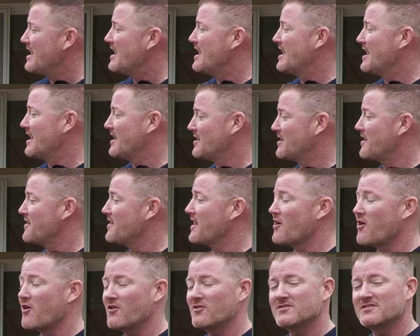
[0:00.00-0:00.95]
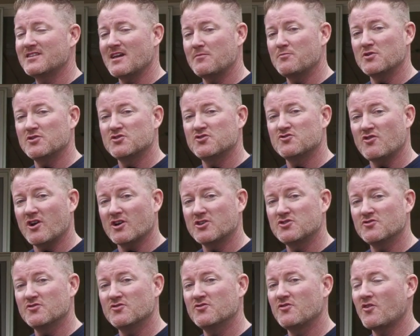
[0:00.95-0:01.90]
And they are separate
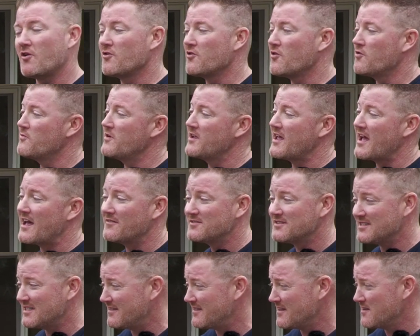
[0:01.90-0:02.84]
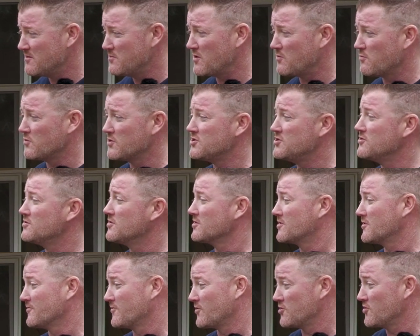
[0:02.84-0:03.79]
structures, although we have seen them in which you can
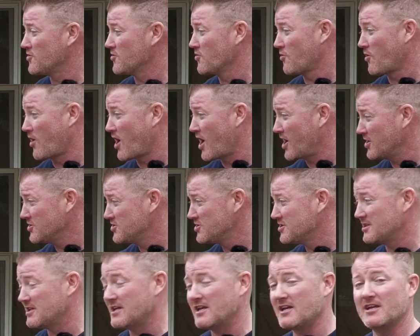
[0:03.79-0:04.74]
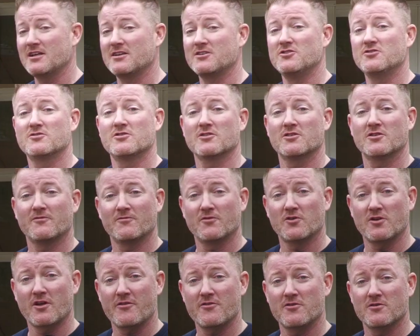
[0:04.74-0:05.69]
convert your garage and you can
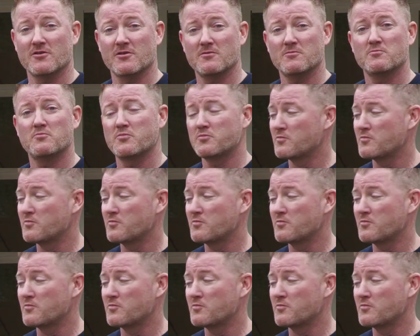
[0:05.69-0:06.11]
convert other